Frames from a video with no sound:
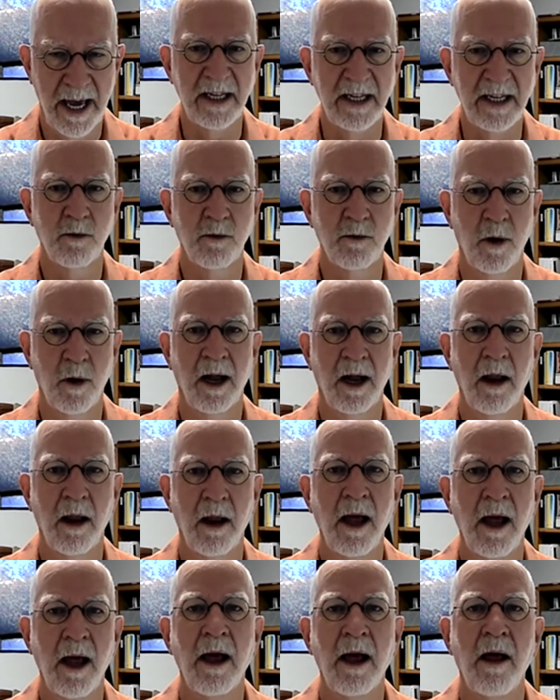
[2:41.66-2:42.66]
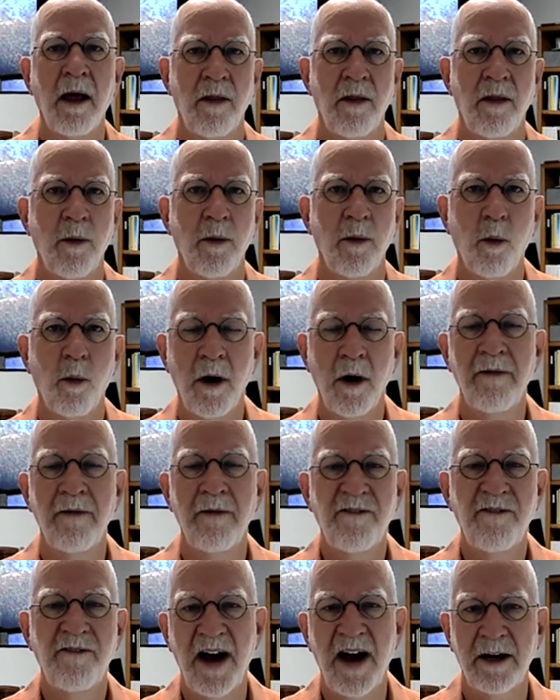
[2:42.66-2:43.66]
cased well. The
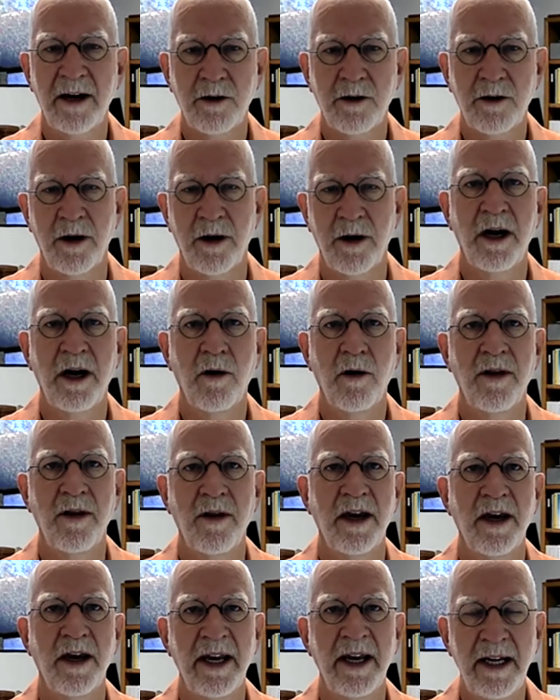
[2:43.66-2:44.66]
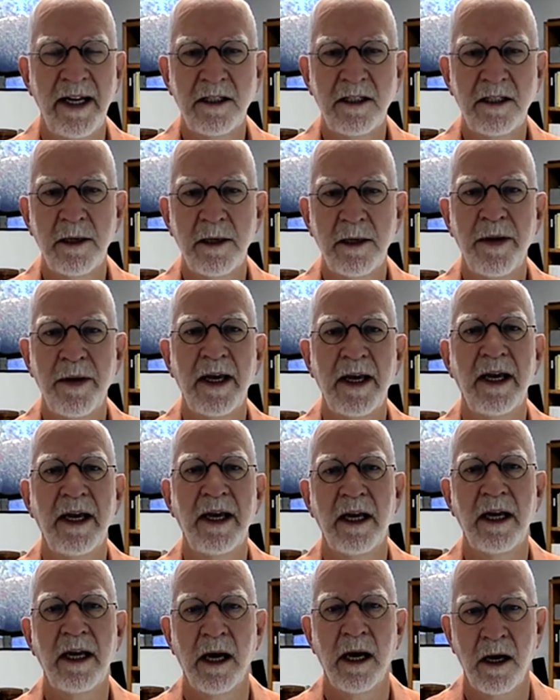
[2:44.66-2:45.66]
one factor here that needs to
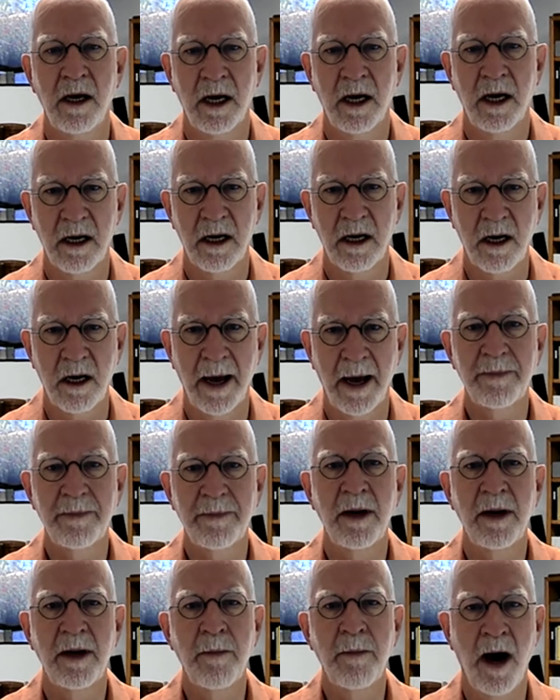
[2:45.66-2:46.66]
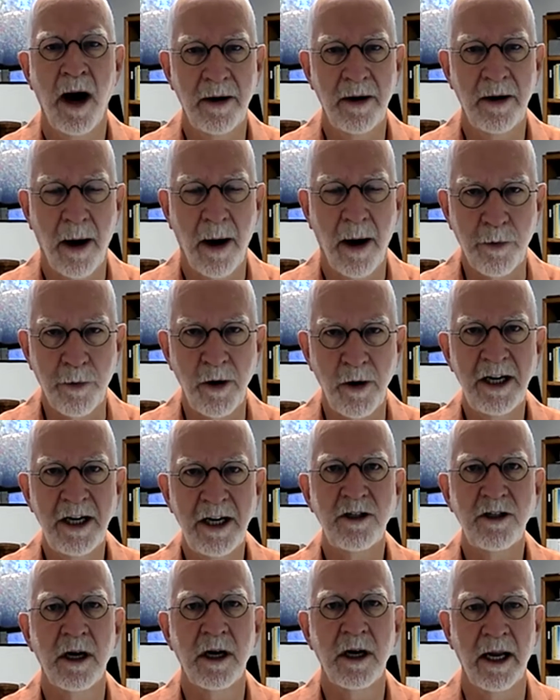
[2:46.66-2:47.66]
be kept in mind
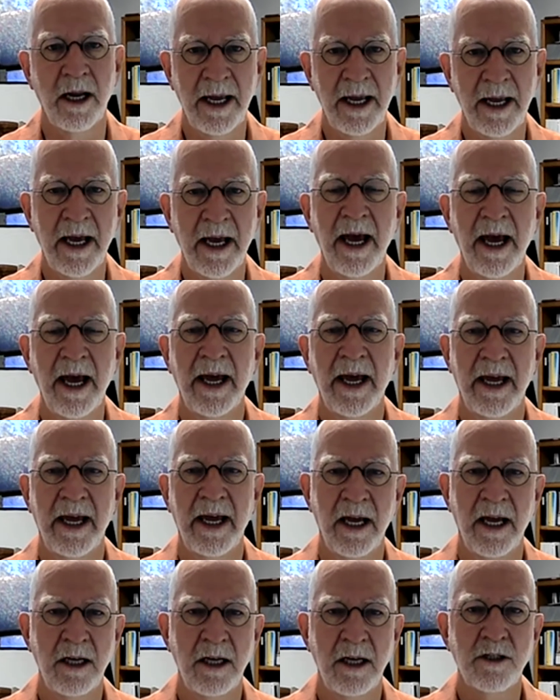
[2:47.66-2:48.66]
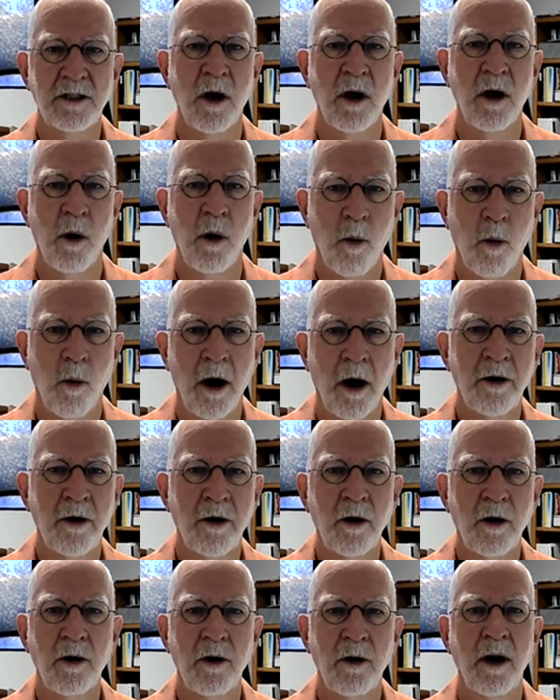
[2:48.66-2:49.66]
operationally is
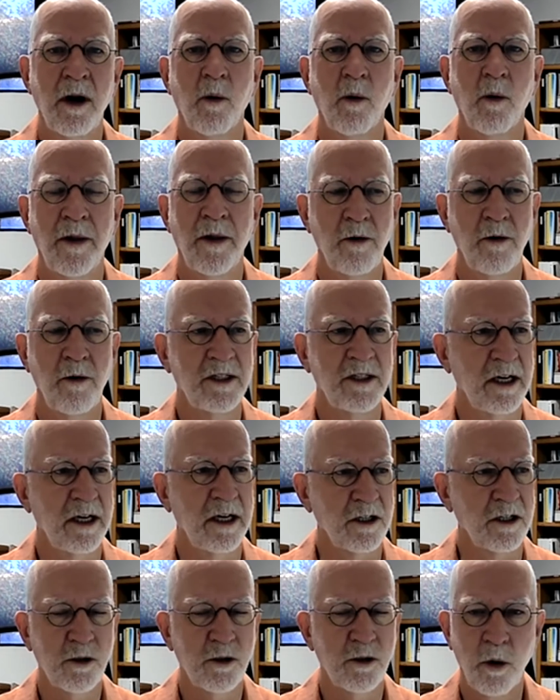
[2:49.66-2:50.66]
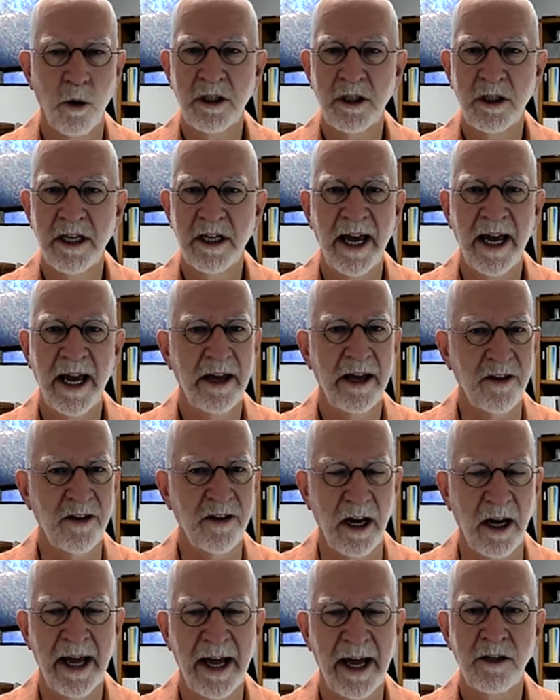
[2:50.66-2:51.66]
water, whether it's in a storage tank at
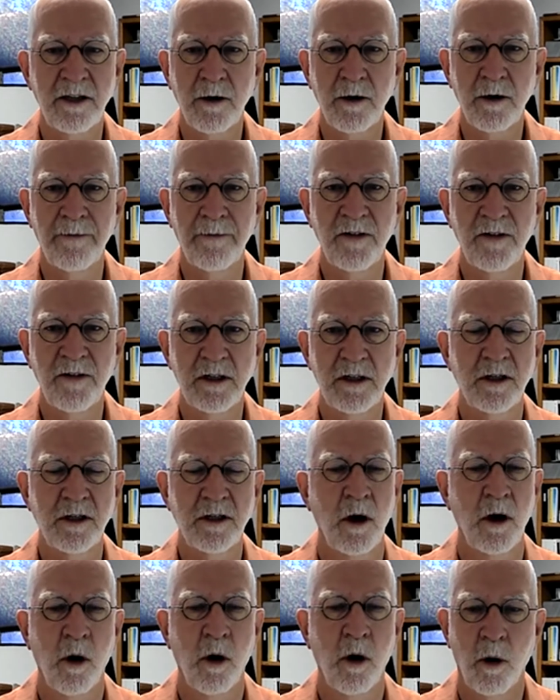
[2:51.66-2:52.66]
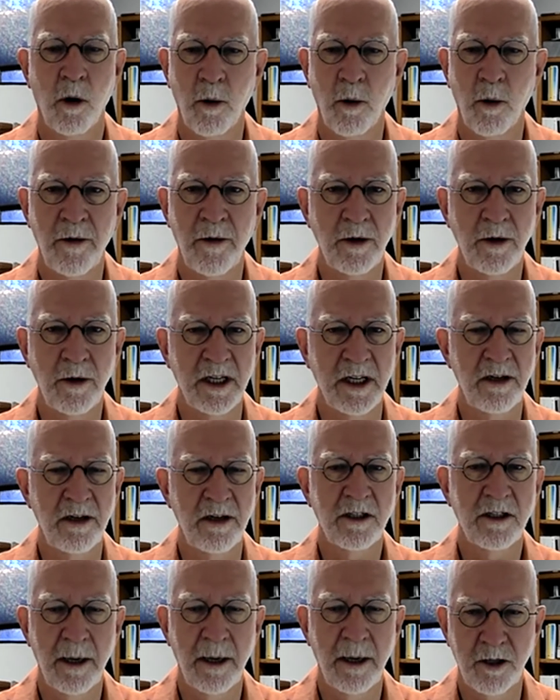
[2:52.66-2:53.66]
the land surface or whether it's in
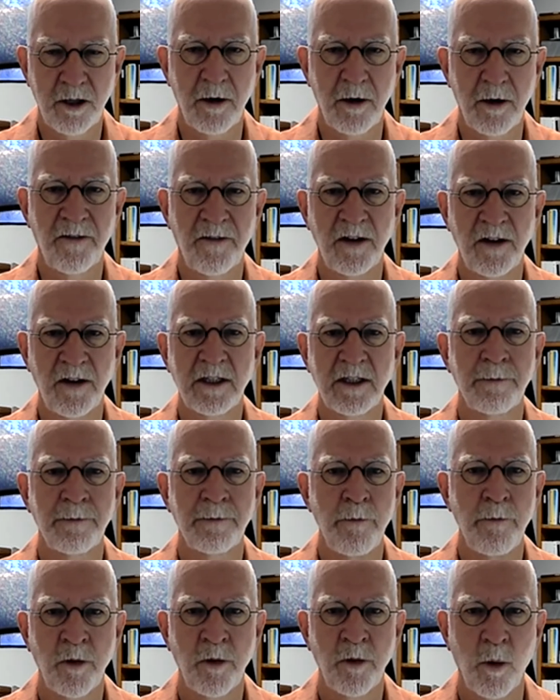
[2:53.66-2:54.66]
the subsurface.